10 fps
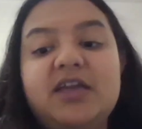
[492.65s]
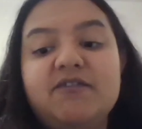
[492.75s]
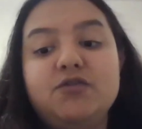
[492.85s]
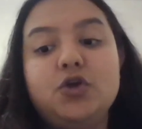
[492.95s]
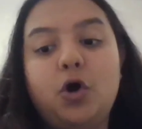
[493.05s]

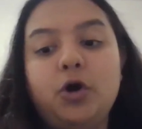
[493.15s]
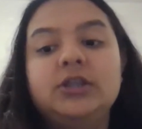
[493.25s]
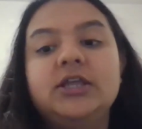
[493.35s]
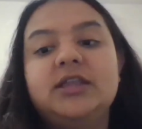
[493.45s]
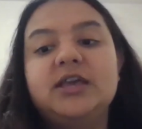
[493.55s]
If not,
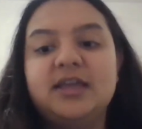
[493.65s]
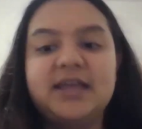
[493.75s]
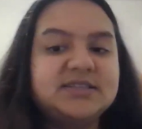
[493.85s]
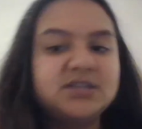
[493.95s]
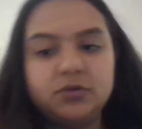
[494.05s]
then they can
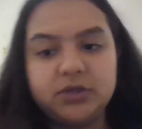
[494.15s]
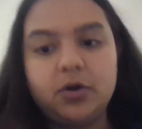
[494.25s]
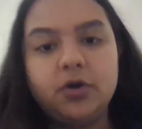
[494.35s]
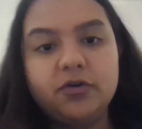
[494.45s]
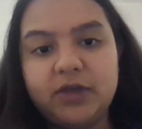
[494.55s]
cancel on the
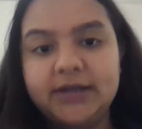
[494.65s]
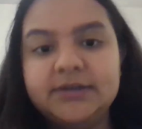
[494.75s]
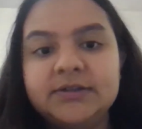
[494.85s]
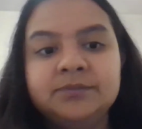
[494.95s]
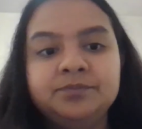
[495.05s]
contract.